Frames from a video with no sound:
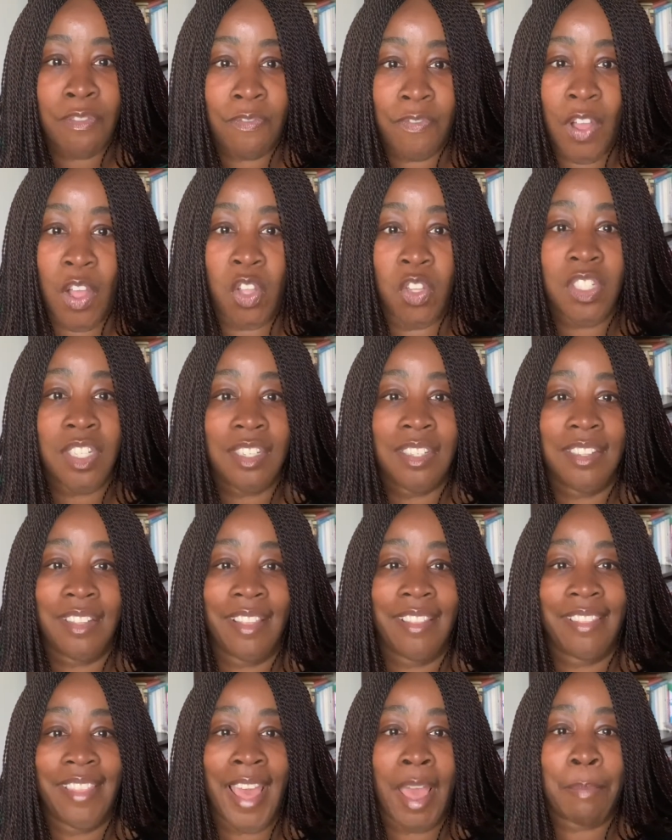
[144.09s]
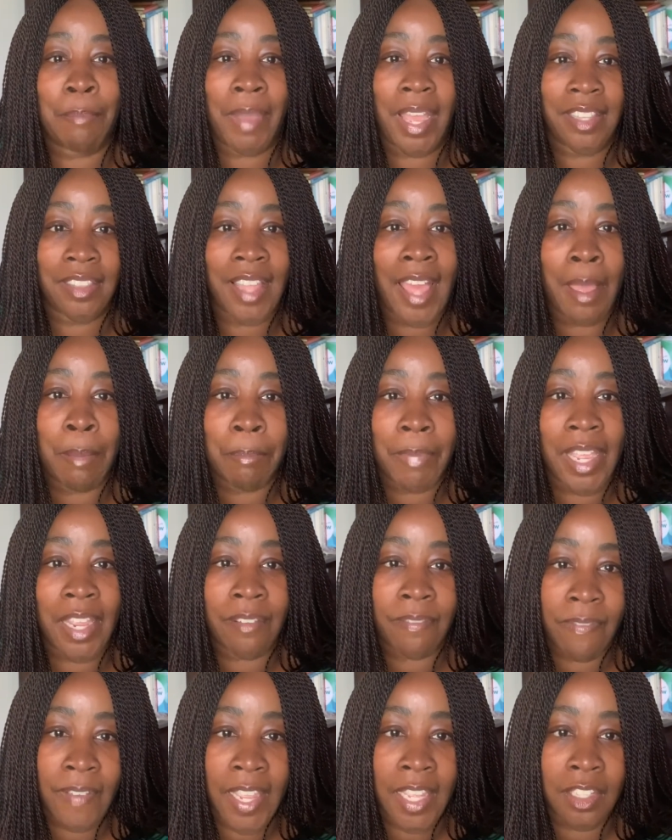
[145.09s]
fault that my lap
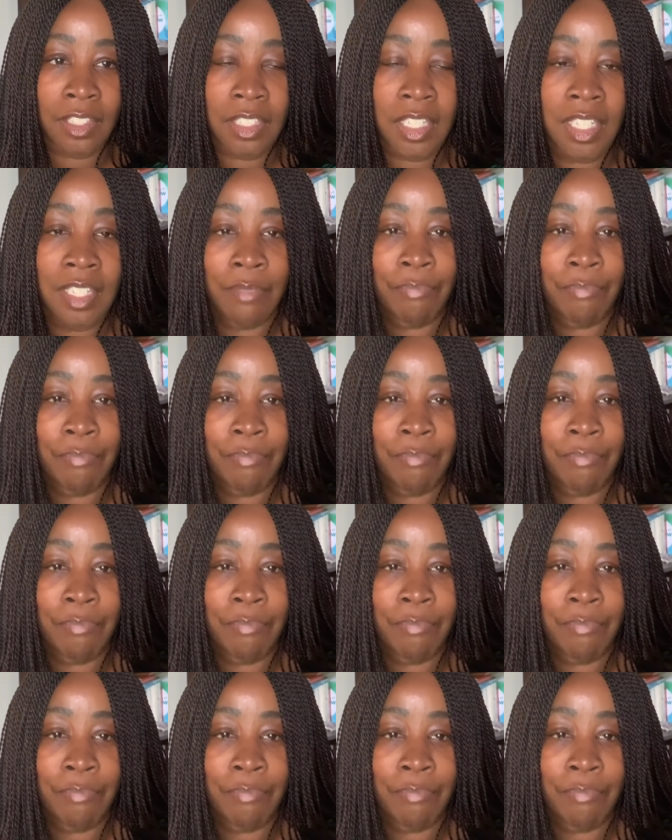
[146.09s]
band failed.